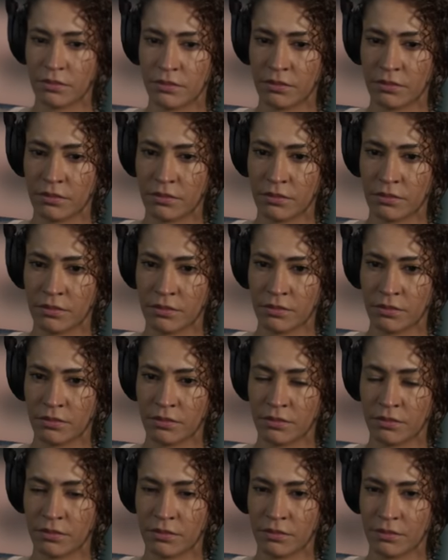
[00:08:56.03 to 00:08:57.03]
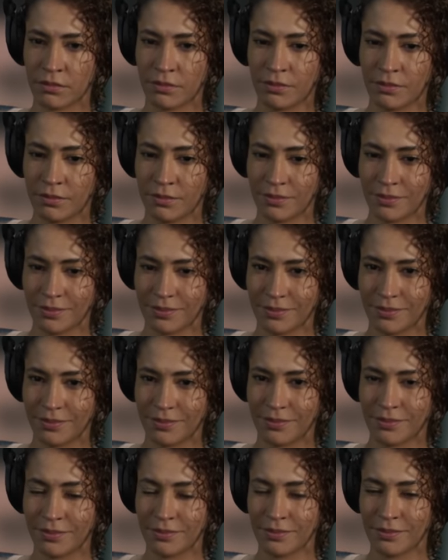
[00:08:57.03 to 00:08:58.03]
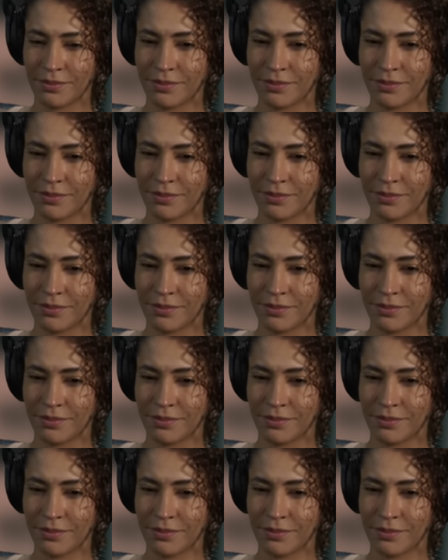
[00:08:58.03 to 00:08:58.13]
This person isn't speaking.